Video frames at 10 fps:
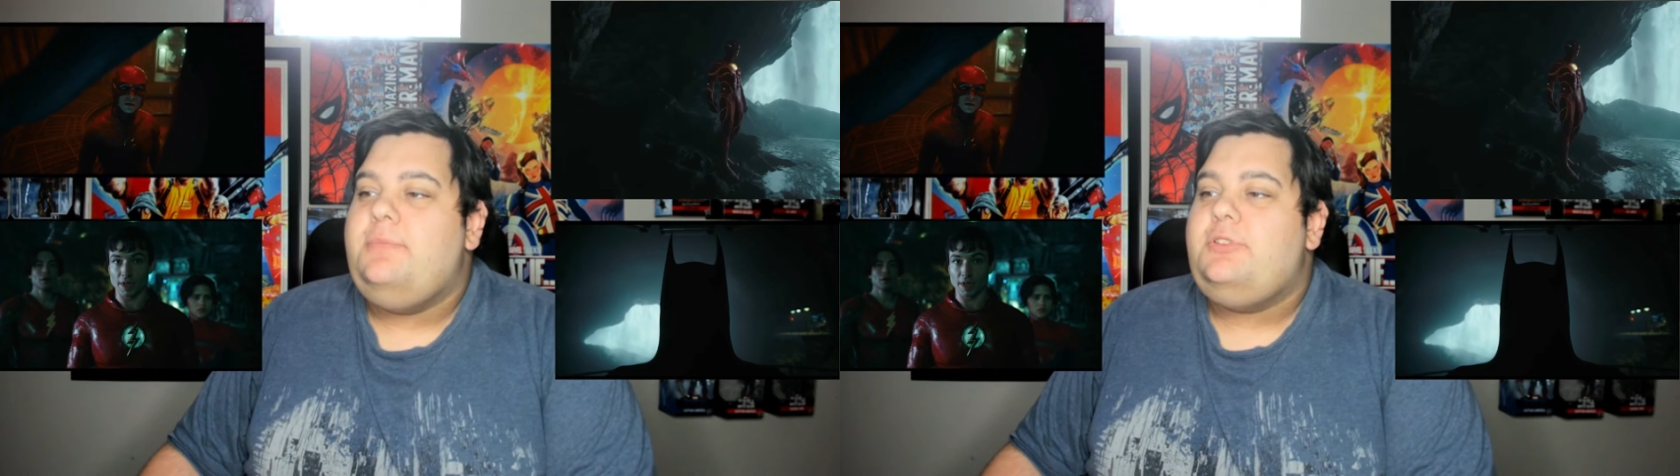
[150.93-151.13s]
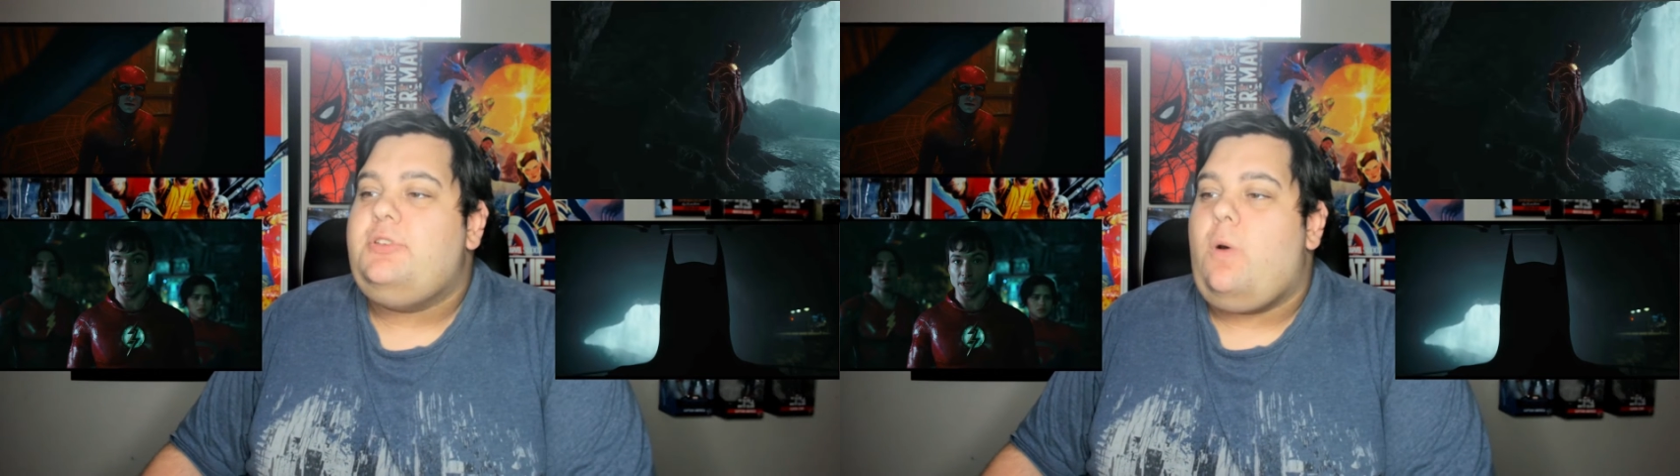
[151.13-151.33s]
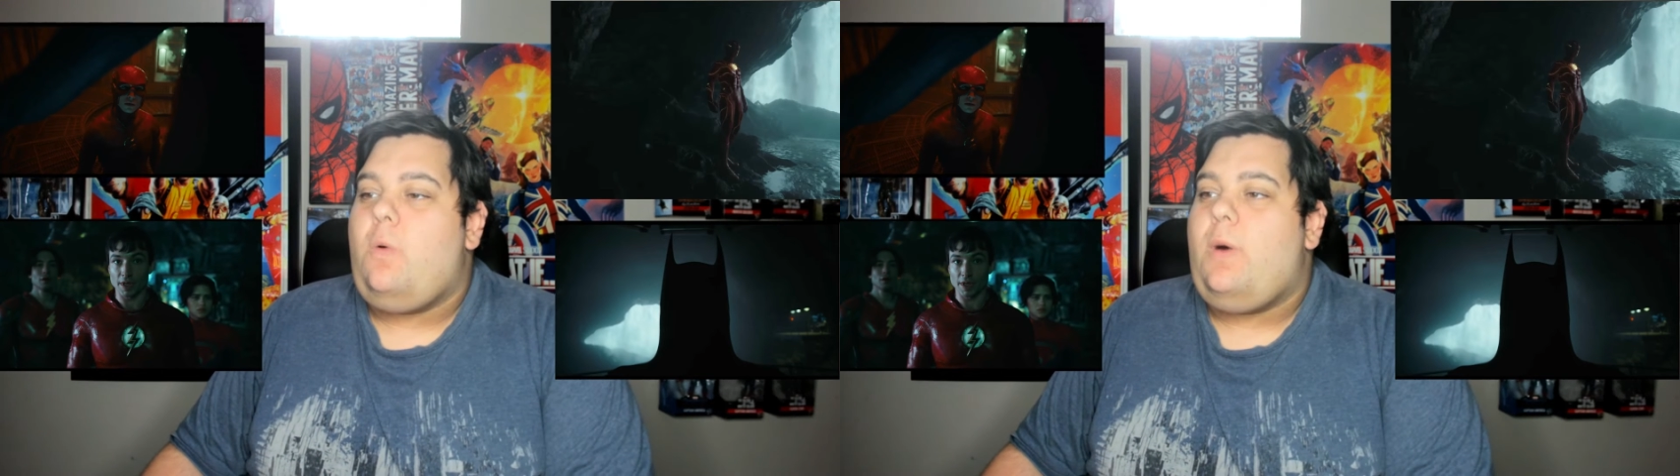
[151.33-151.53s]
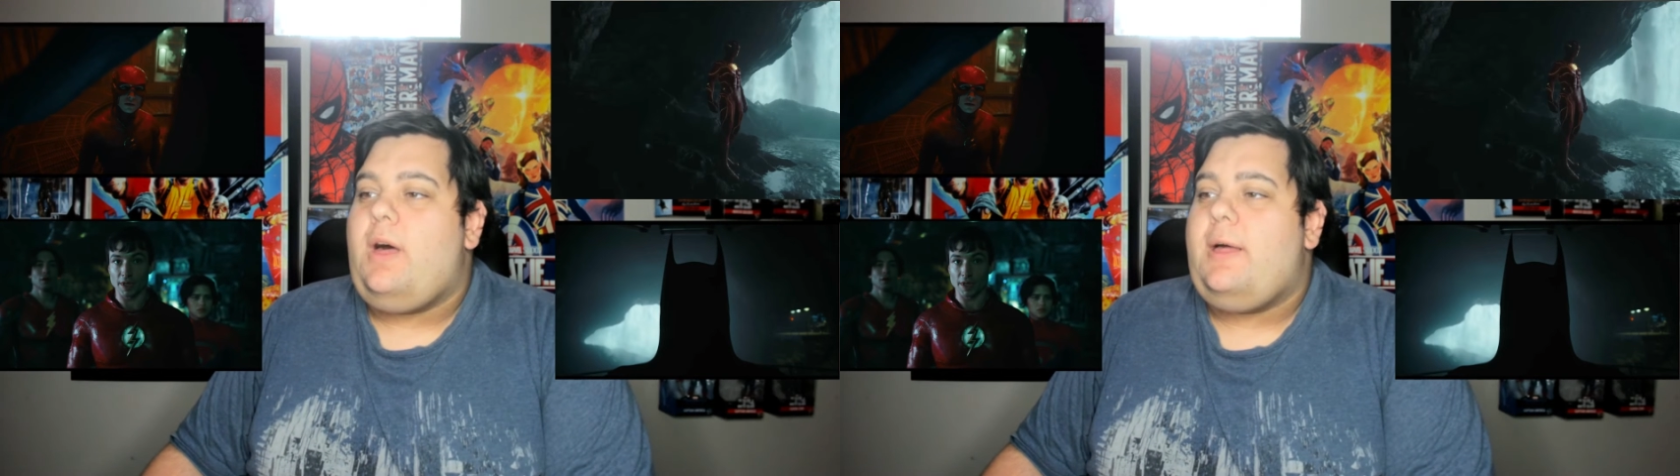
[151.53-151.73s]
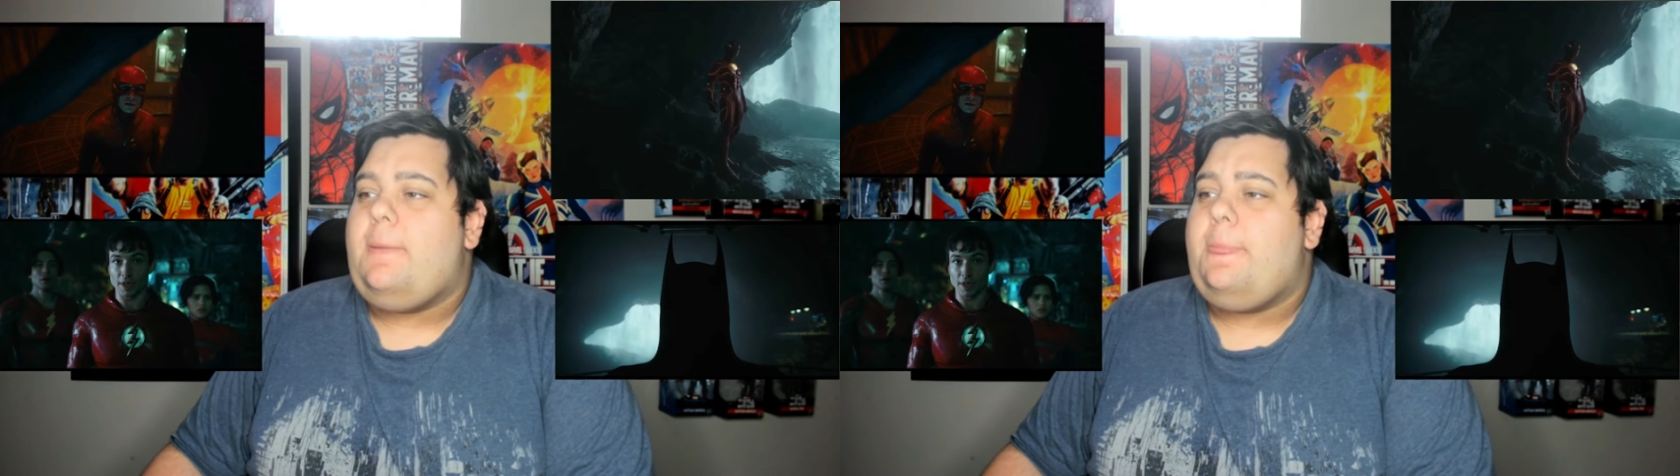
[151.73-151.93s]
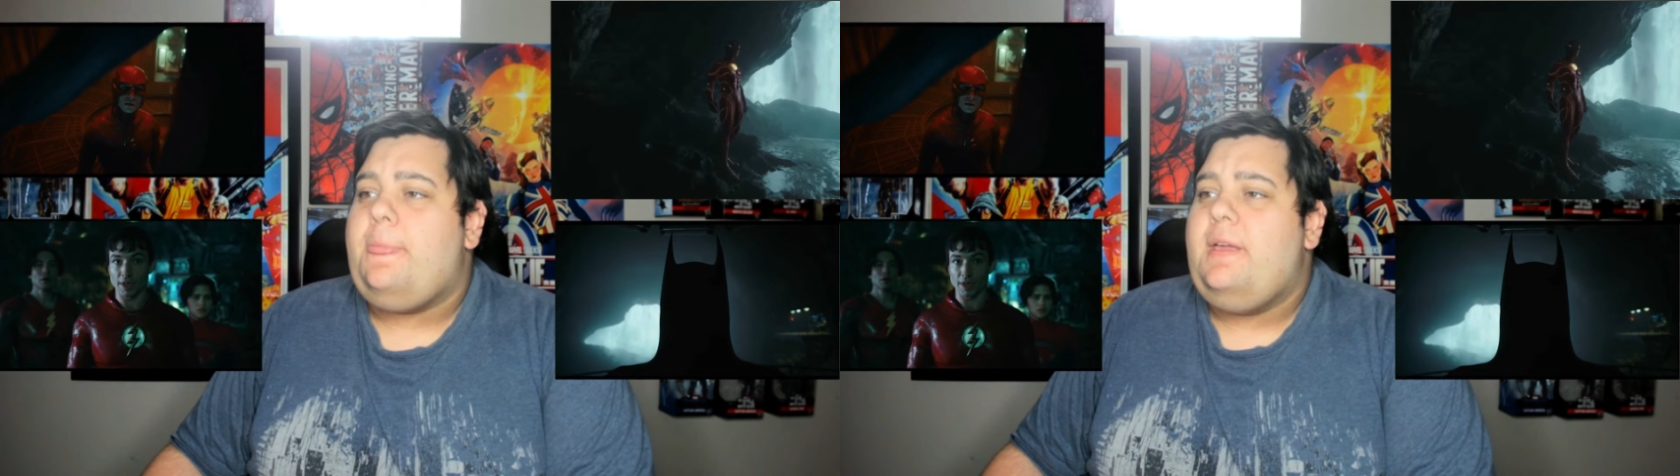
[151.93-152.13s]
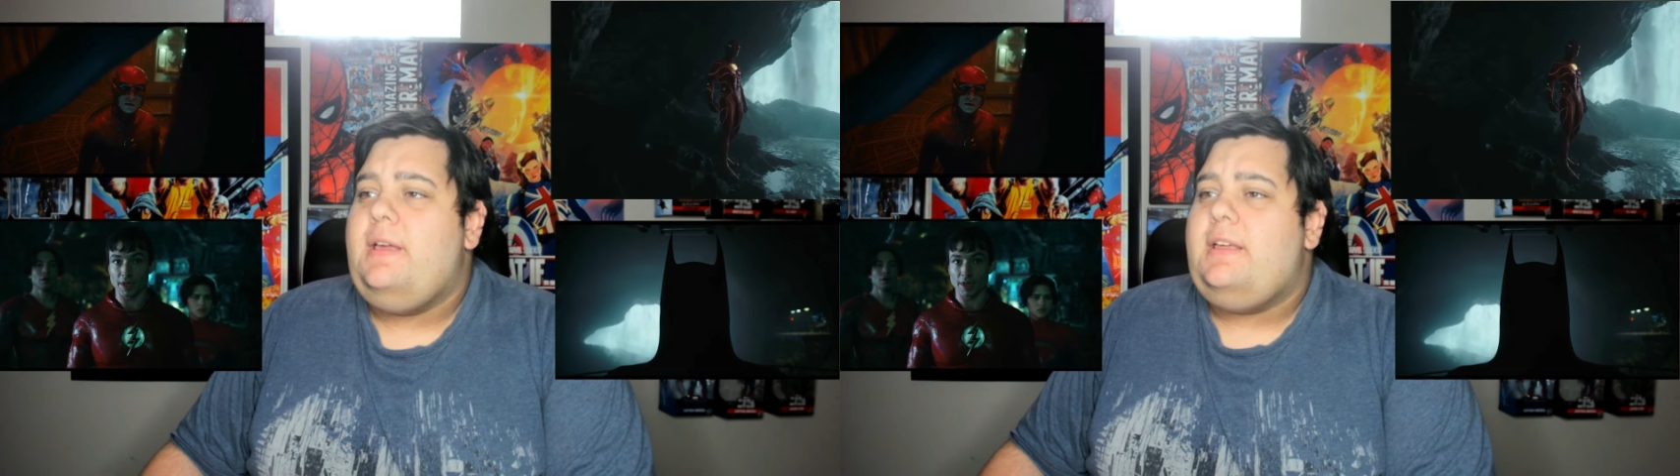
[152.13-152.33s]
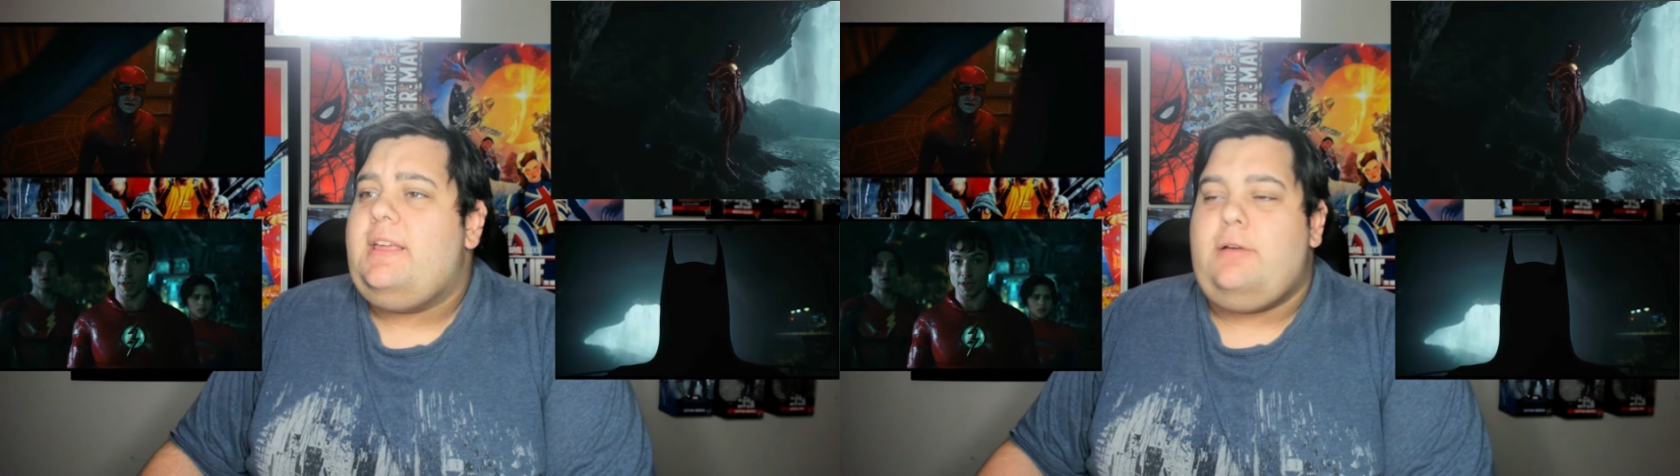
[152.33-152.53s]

So yeah,